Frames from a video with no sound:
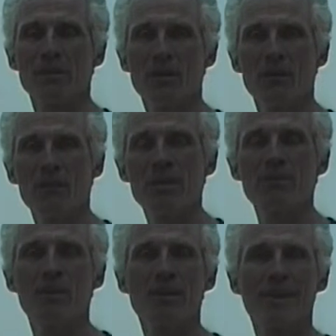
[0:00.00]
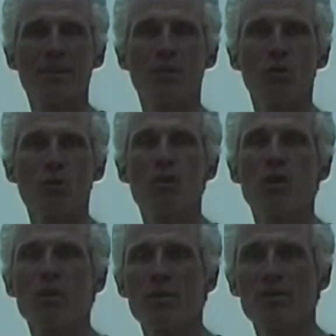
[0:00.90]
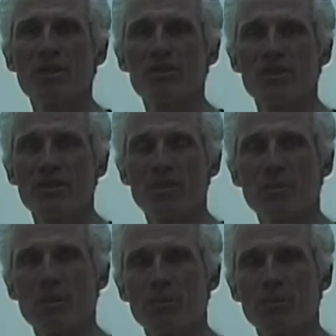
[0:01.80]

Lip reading: of people getting along with each other will